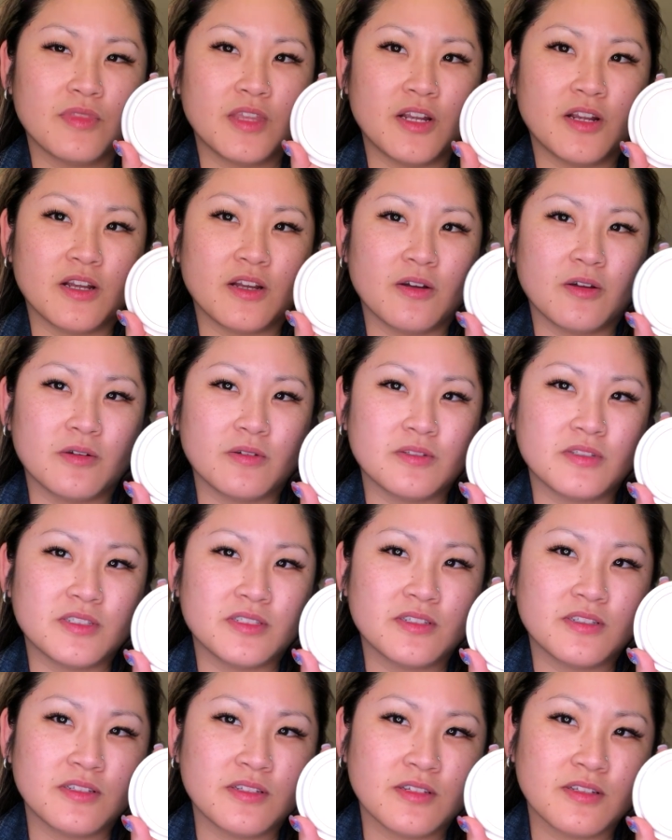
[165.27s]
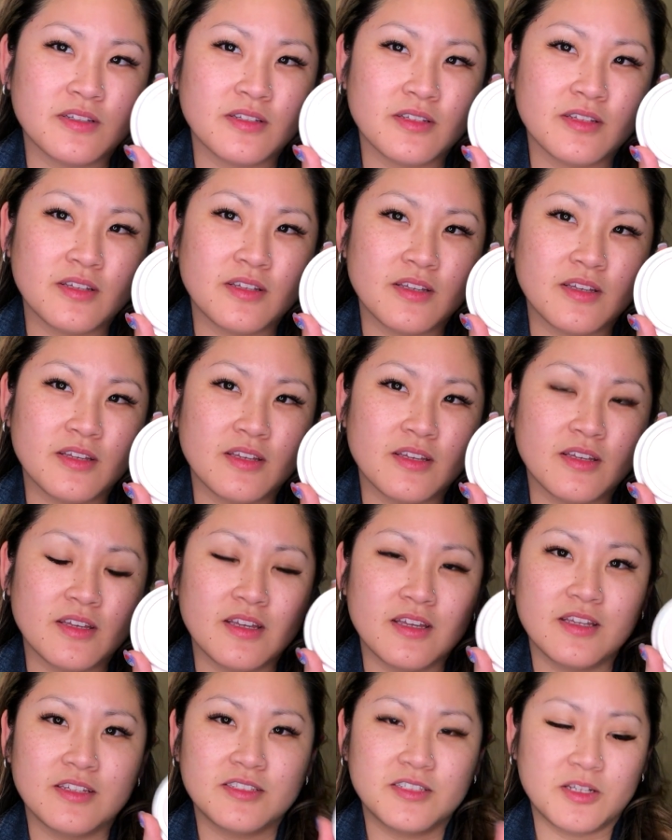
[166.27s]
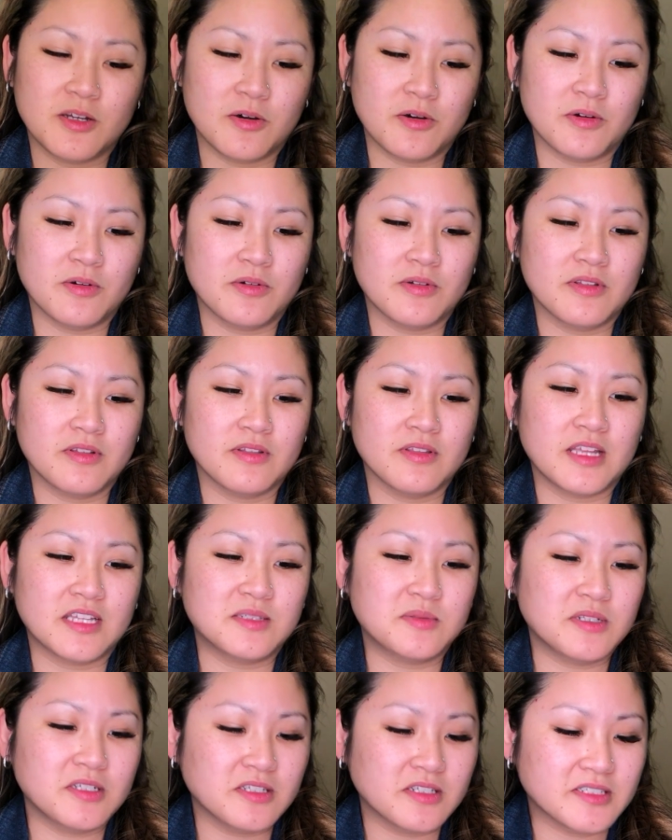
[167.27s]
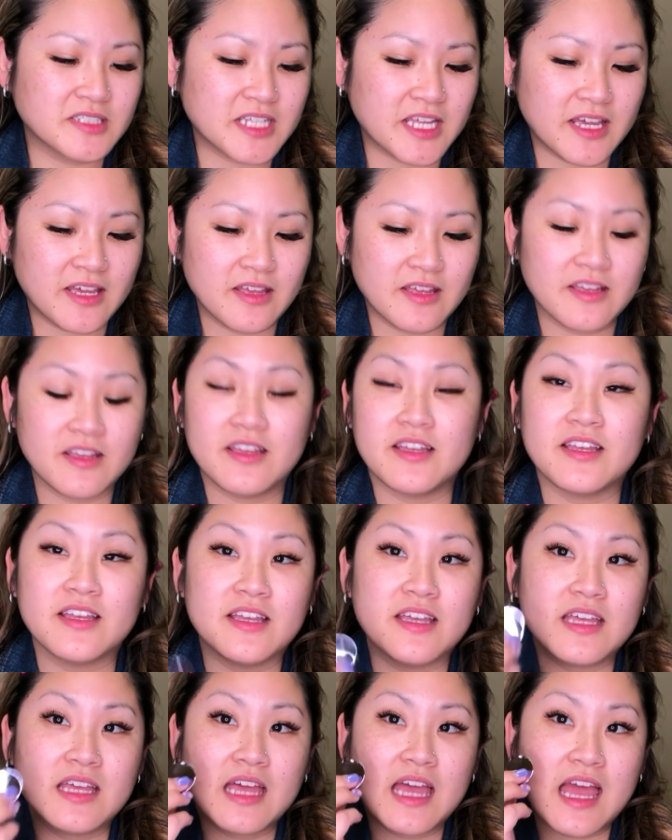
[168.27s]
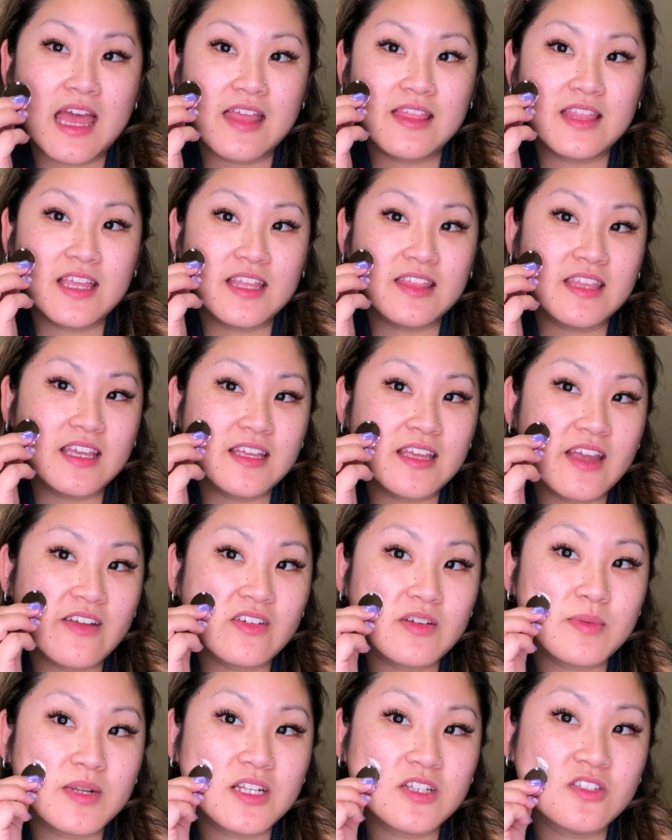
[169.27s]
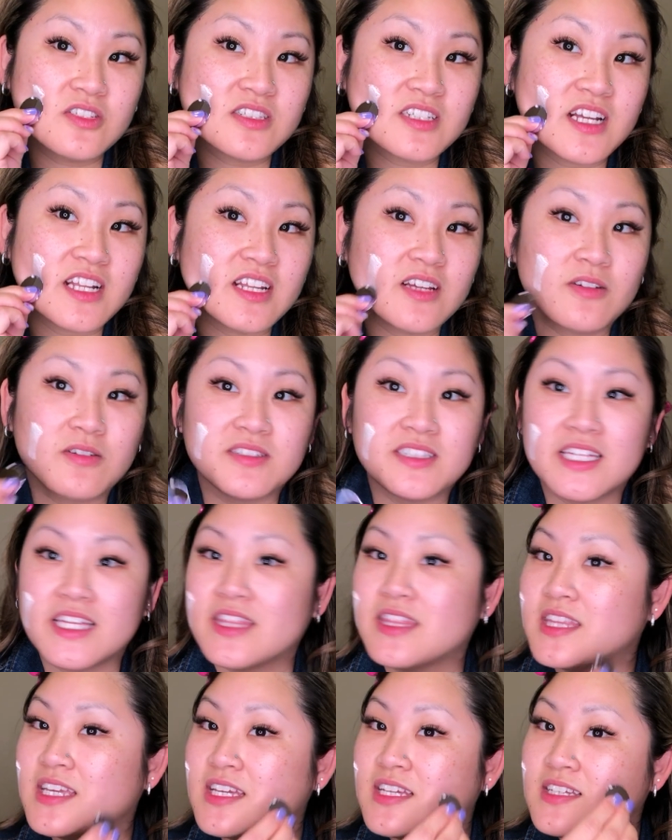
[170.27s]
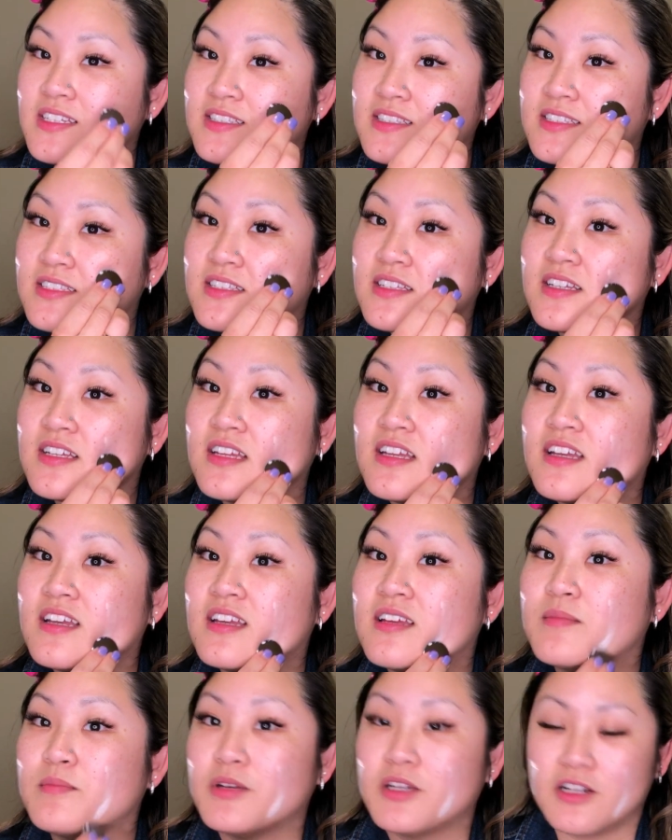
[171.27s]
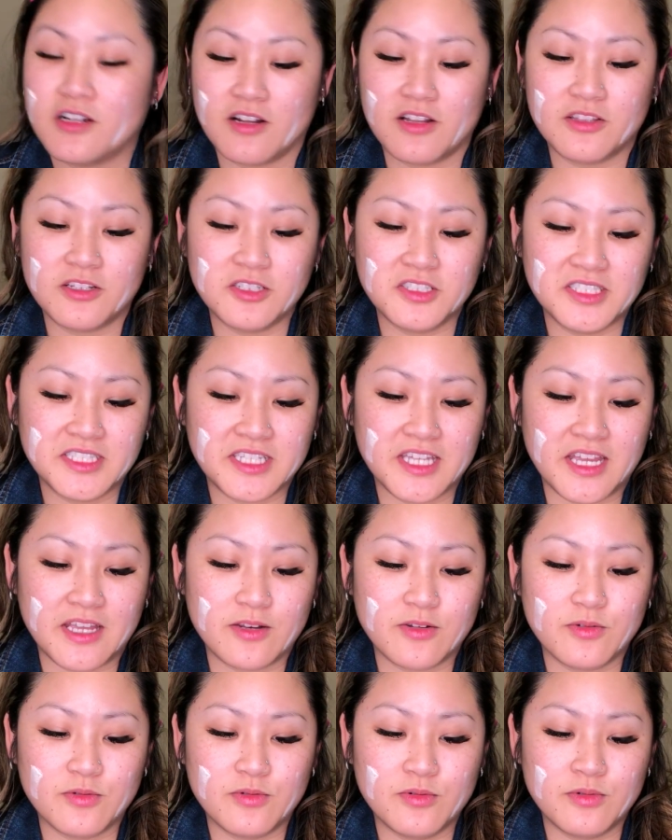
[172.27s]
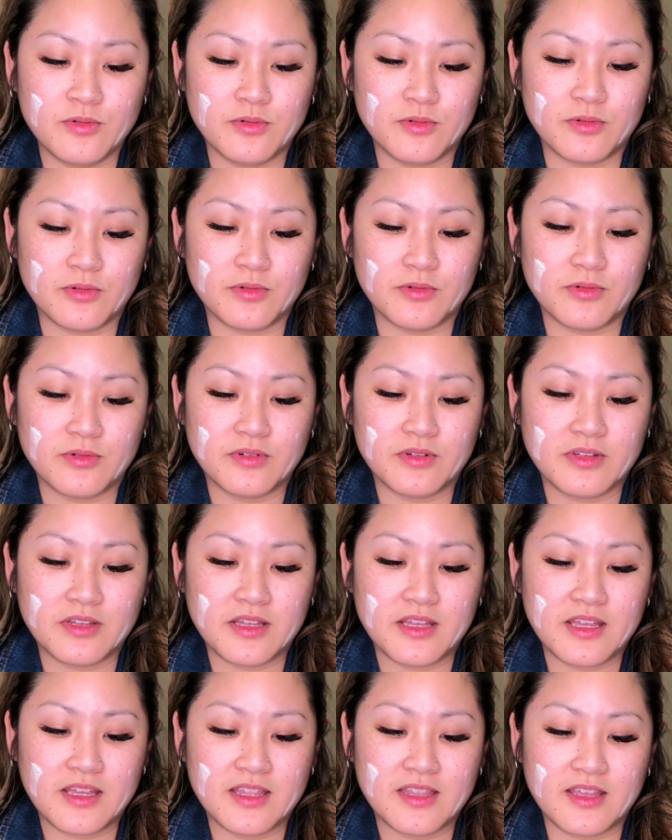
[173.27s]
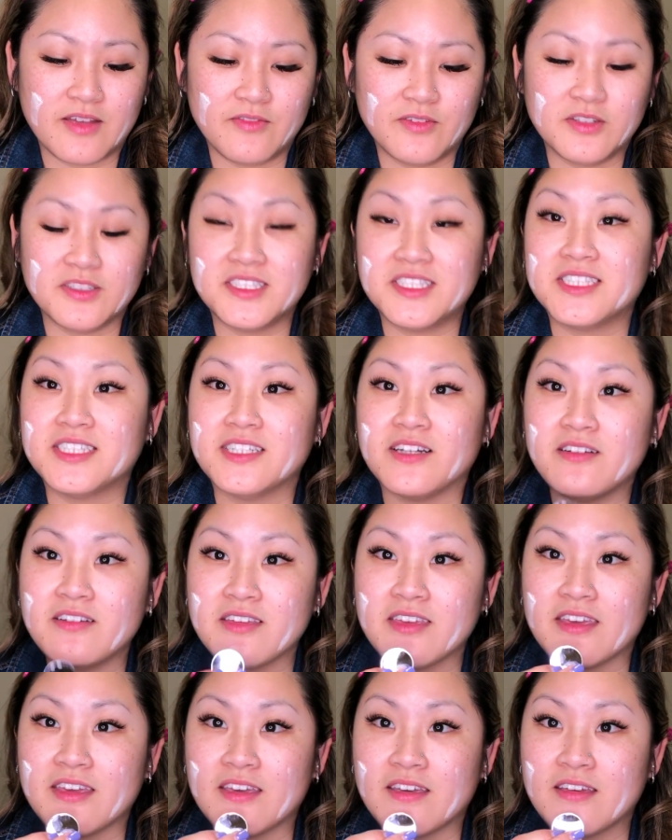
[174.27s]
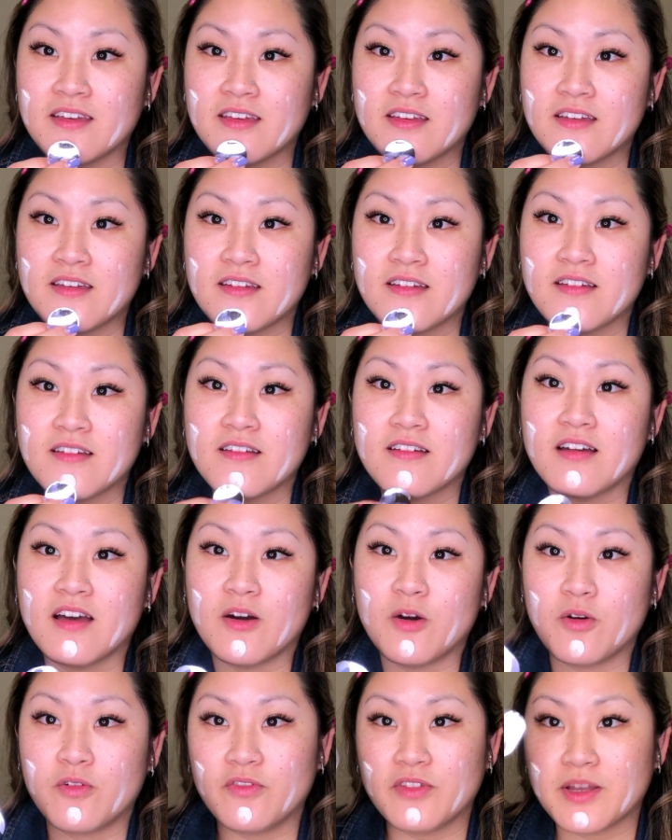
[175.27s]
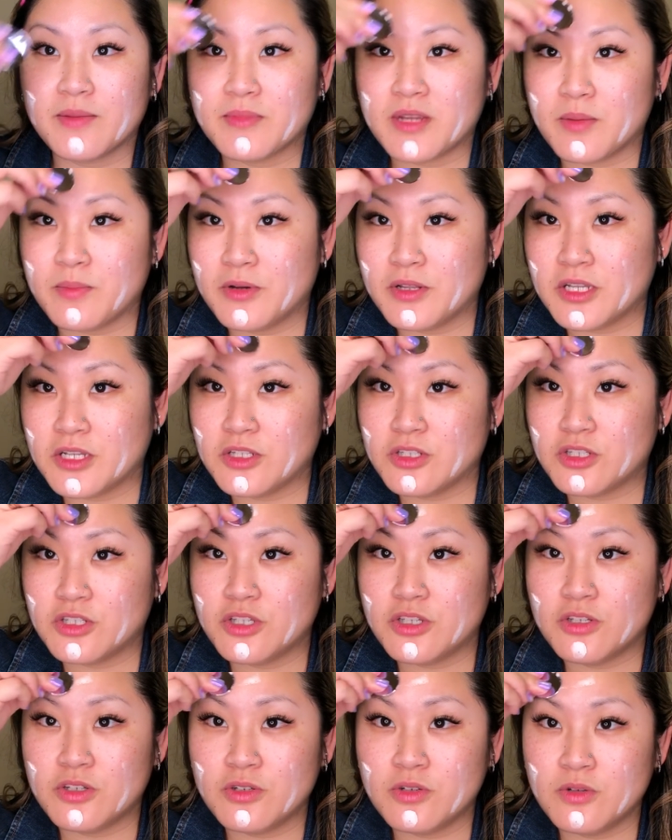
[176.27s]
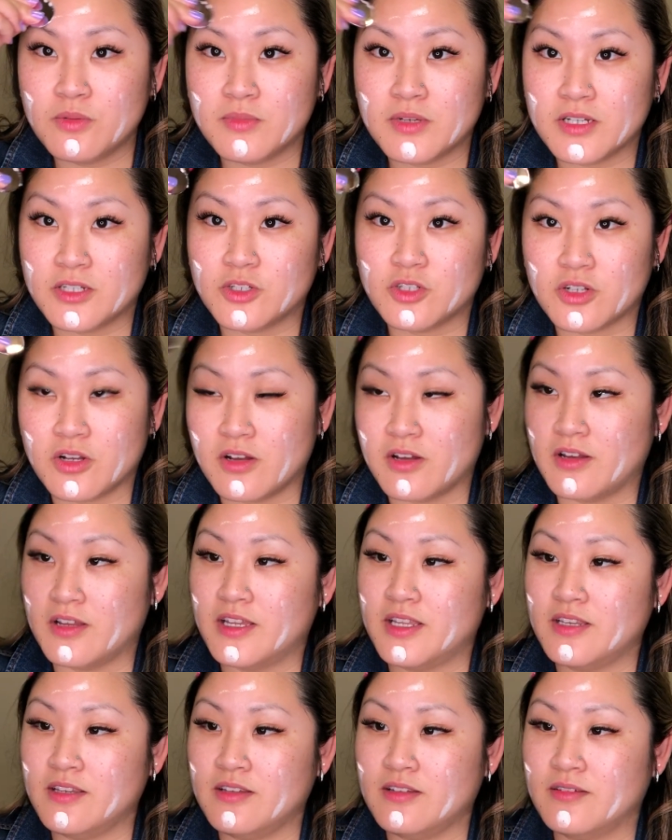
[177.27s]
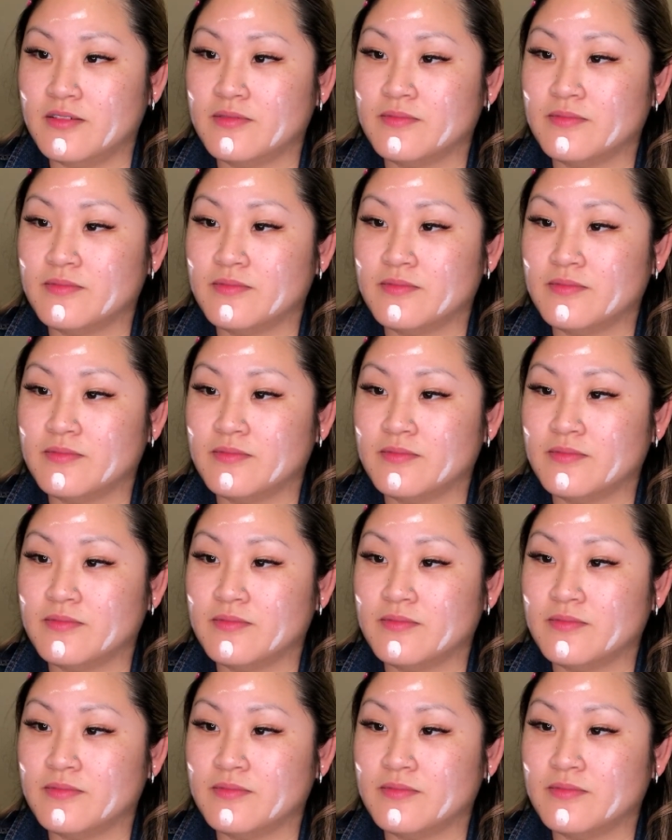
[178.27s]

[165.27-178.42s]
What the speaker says: There it goes. So that's what it looks like. And then everybody just kind of goes like this, put it on their skin. Ooh, I feel silky. Hopefully I'm not putting too much on.